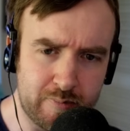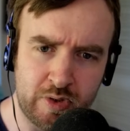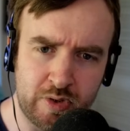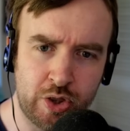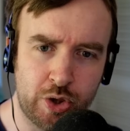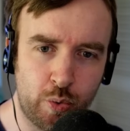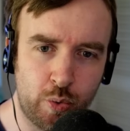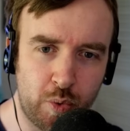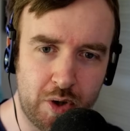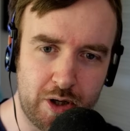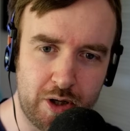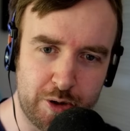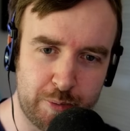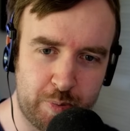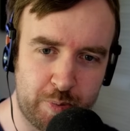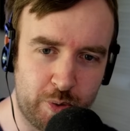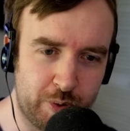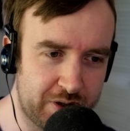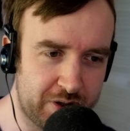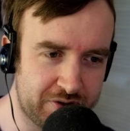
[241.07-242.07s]
the world
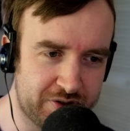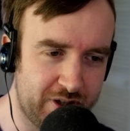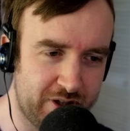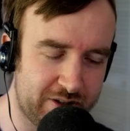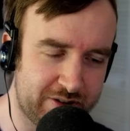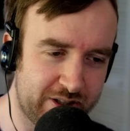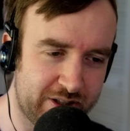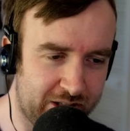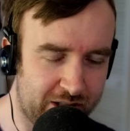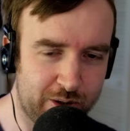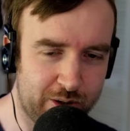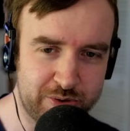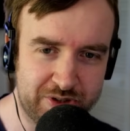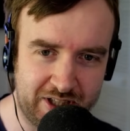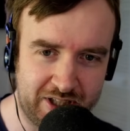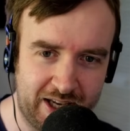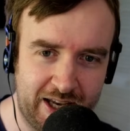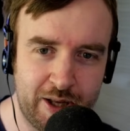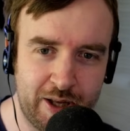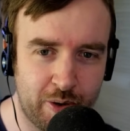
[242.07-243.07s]
border started
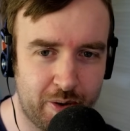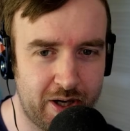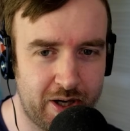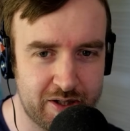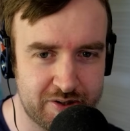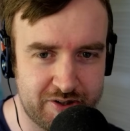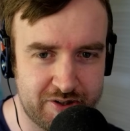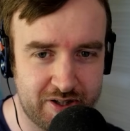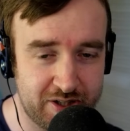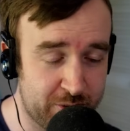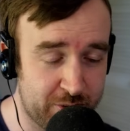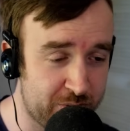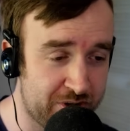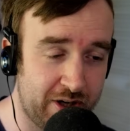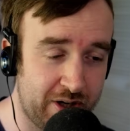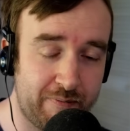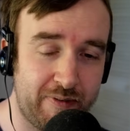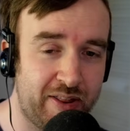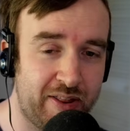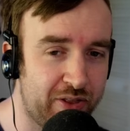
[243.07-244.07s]
closing in on us. And this was an
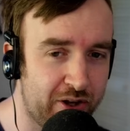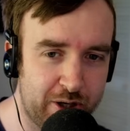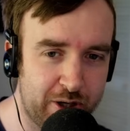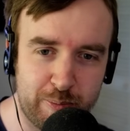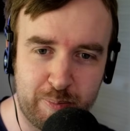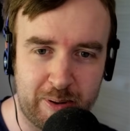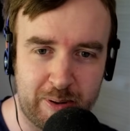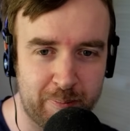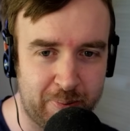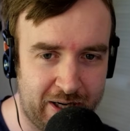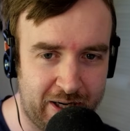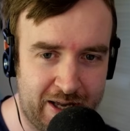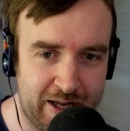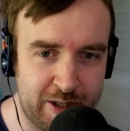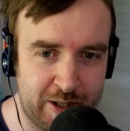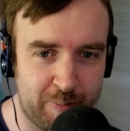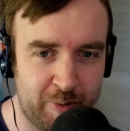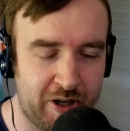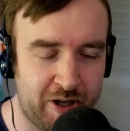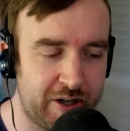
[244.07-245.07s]
event that had been
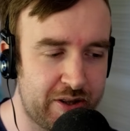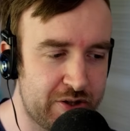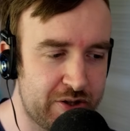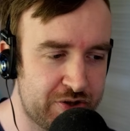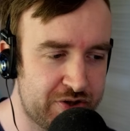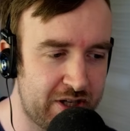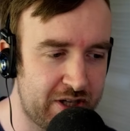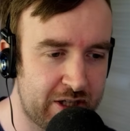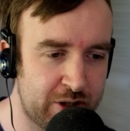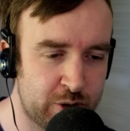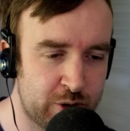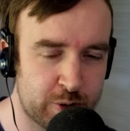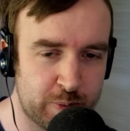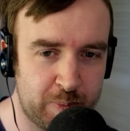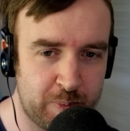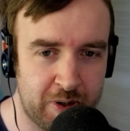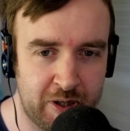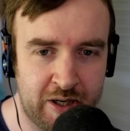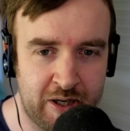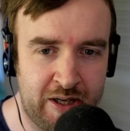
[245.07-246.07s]
planned behind the scenes,
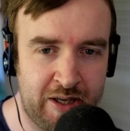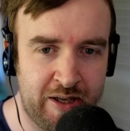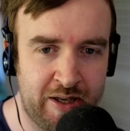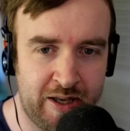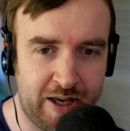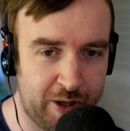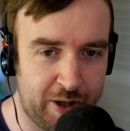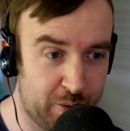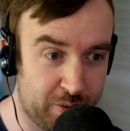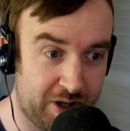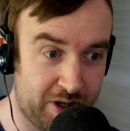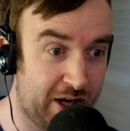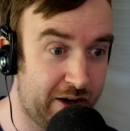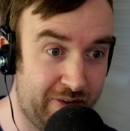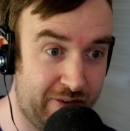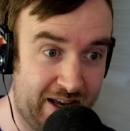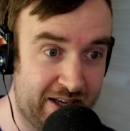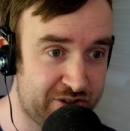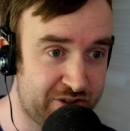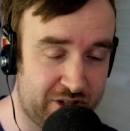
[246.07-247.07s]
but it all kind of
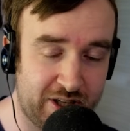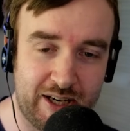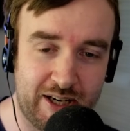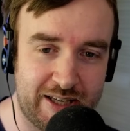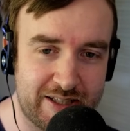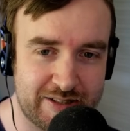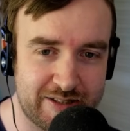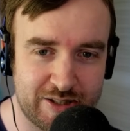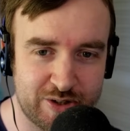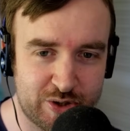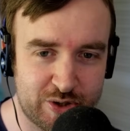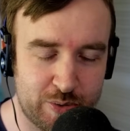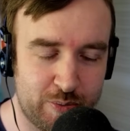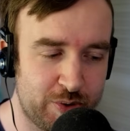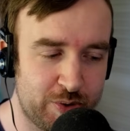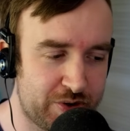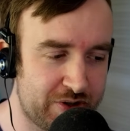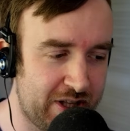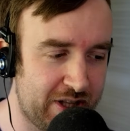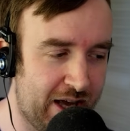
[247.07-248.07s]
escalated
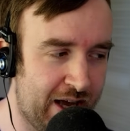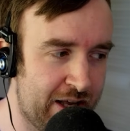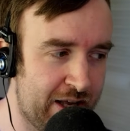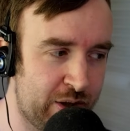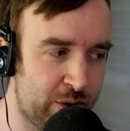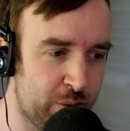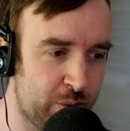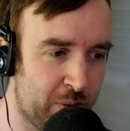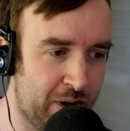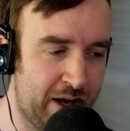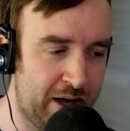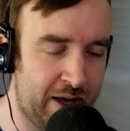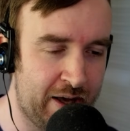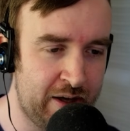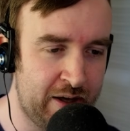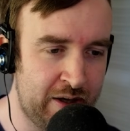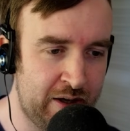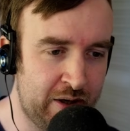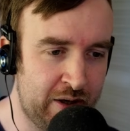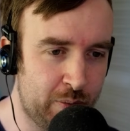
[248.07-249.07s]
towards the end, where
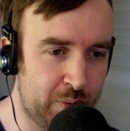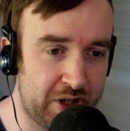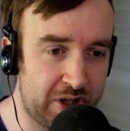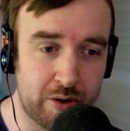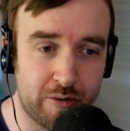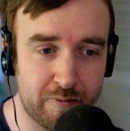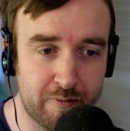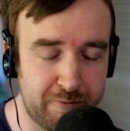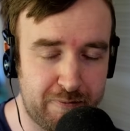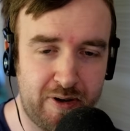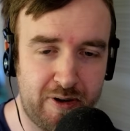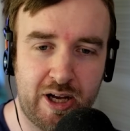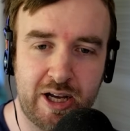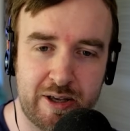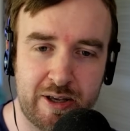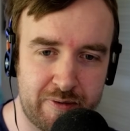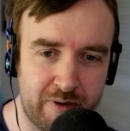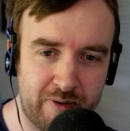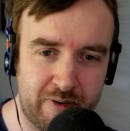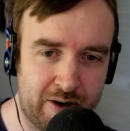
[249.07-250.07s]
we couldn't fly
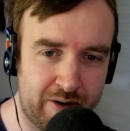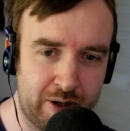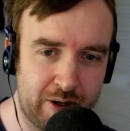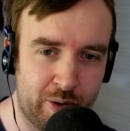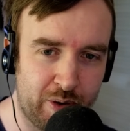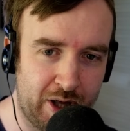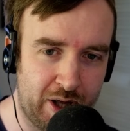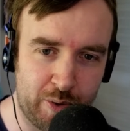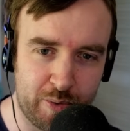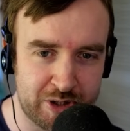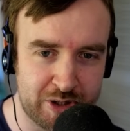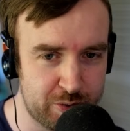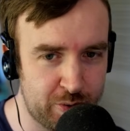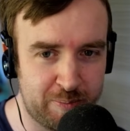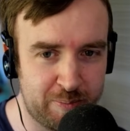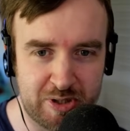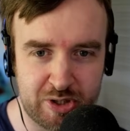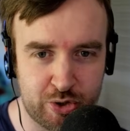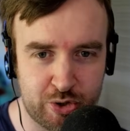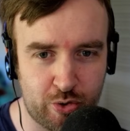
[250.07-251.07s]
for very long, otherwise we'd
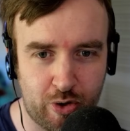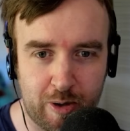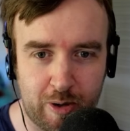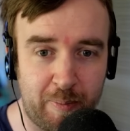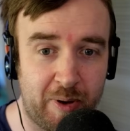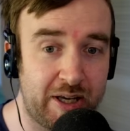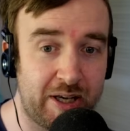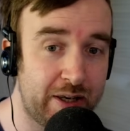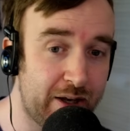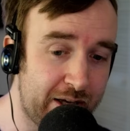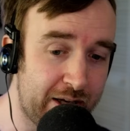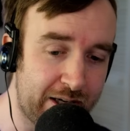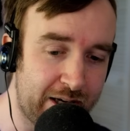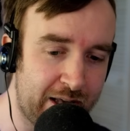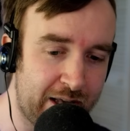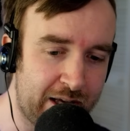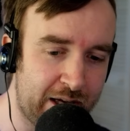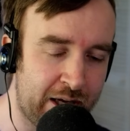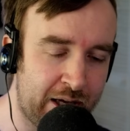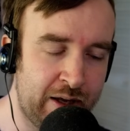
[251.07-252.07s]
be struck by
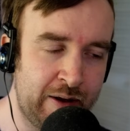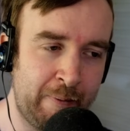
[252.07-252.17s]
lightning,